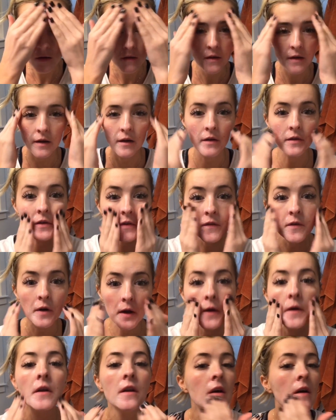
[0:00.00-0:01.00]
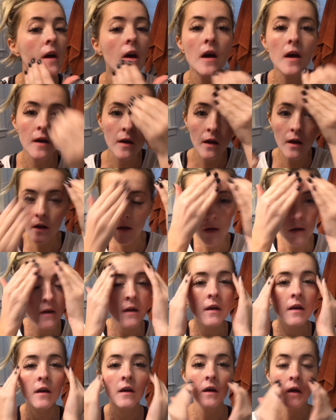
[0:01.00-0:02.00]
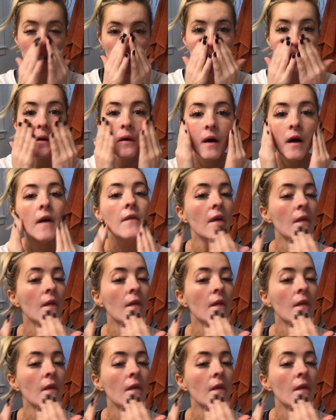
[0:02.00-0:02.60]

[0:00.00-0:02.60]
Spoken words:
Get it on your forehead. And